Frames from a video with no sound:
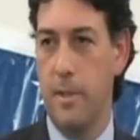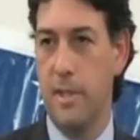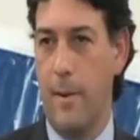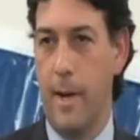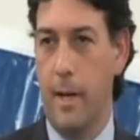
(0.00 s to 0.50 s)
This
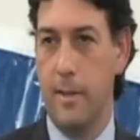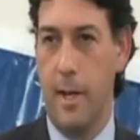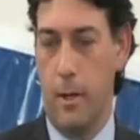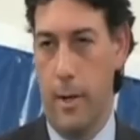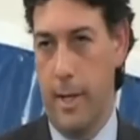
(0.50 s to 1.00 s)
is how I got into
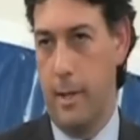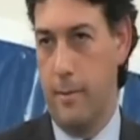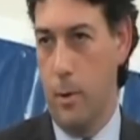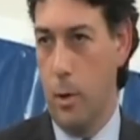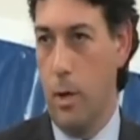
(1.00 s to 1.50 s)
Heller. I get a
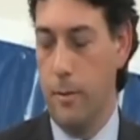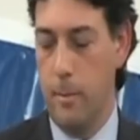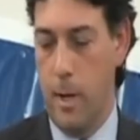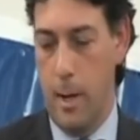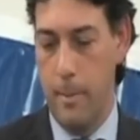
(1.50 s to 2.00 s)
phone call from
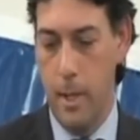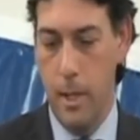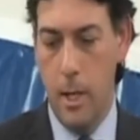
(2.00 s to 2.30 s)
Bob,